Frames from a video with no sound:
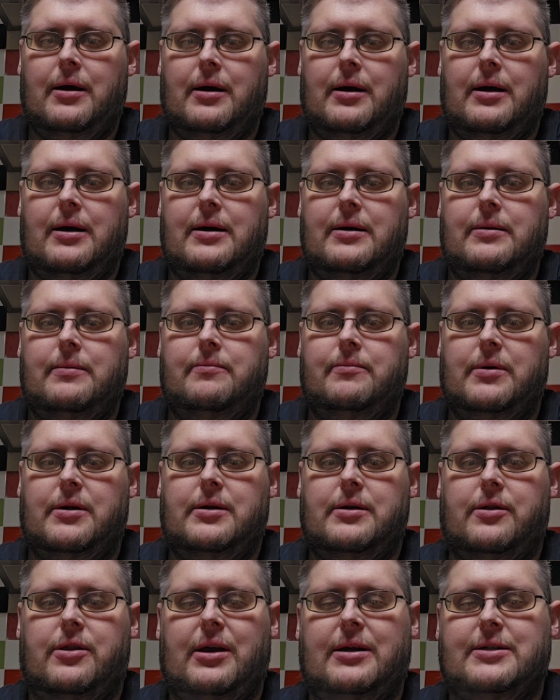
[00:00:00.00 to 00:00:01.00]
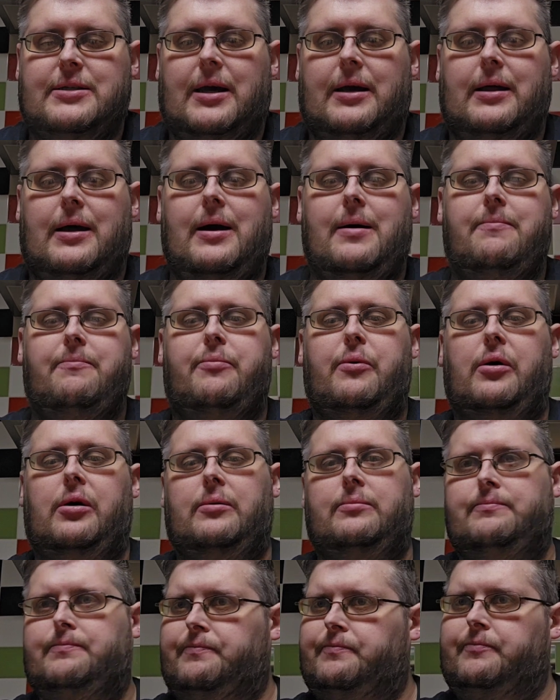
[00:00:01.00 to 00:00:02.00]
and things like that,
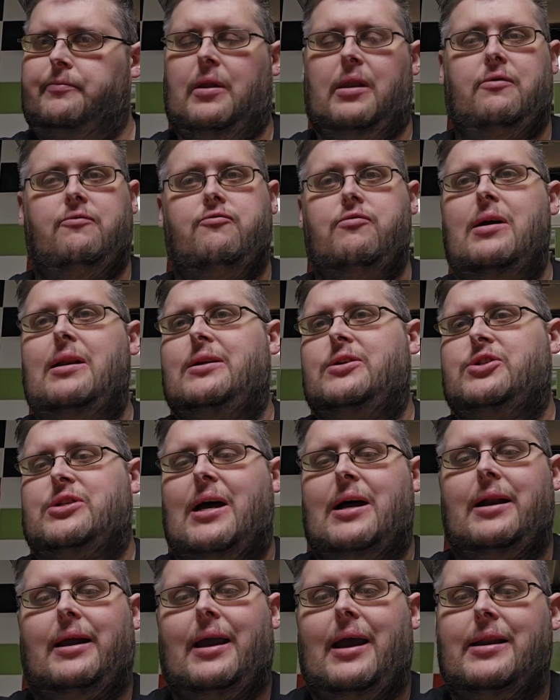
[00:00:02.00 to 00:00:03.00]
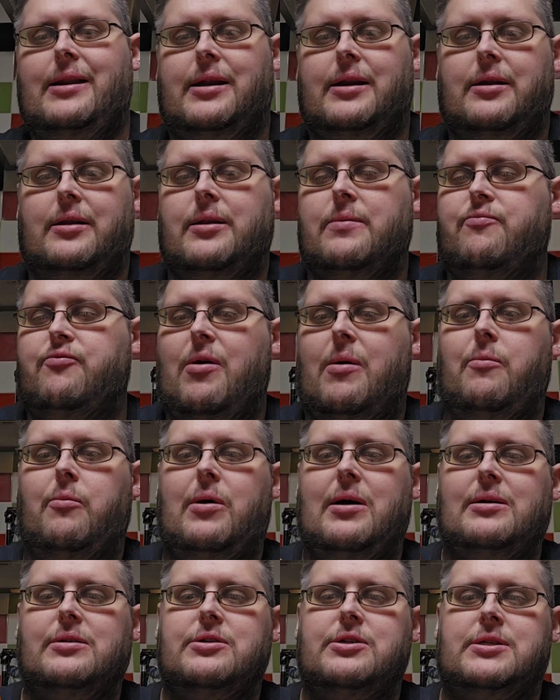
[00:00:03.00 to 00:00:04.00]
but really started getting into the
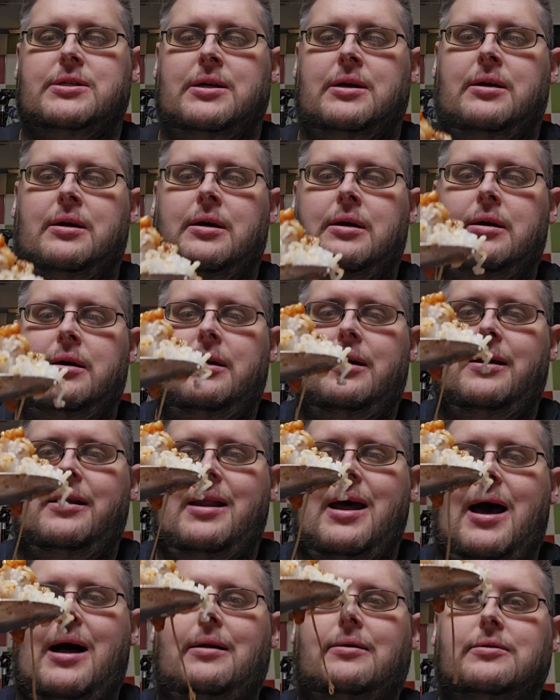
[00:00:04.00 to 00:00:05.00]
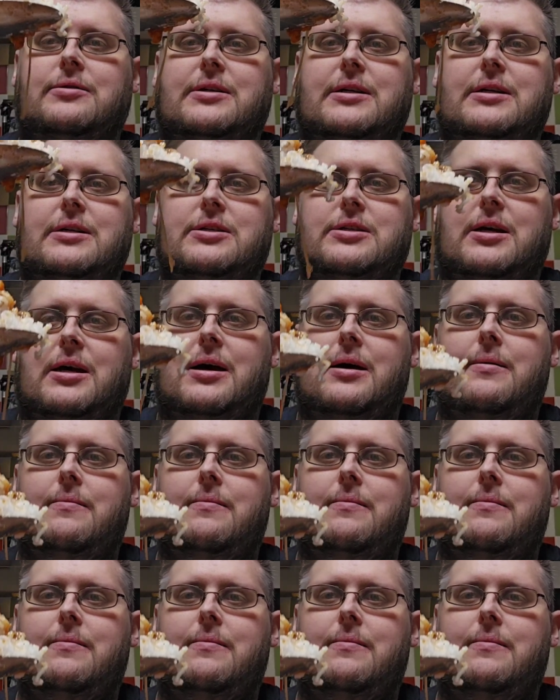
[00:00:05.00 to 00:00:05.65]
Brownwells and Aldi's